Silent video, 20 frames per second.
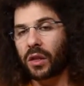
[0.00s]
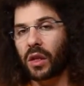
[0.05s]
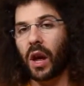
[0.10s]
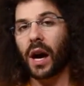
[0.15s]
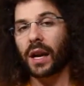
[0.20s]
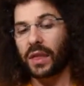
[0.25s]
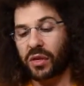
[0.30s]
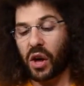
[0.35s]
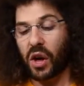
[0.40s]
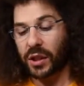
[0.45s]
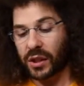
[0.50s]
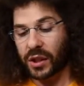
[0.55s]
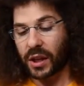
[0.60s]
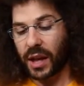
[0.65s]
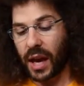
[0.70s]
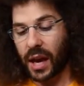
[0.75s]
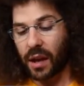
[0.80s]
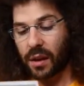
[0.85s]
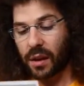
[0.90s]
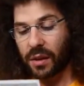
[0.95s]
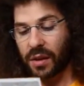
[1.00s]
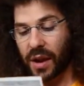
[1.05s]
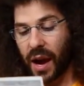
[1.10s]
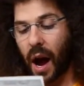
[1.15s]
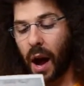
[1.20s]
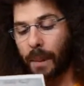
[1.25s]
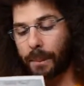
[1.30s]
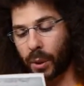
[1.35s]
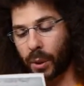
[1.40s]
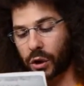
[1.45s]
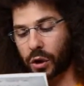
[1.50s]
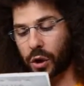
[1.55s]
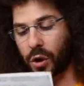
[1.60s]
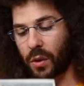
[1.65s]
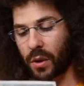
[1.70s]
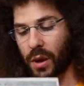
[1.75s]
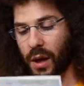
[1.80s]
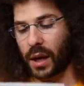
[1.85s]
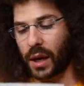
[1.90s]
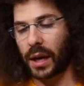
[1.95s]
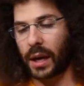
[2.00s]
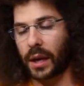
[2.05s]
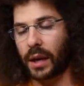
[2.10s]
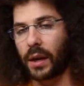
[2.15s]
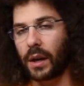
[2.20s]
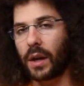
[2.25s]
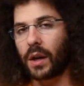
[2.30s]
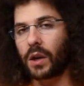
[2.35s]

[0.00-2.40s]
Thus again, the opportunity.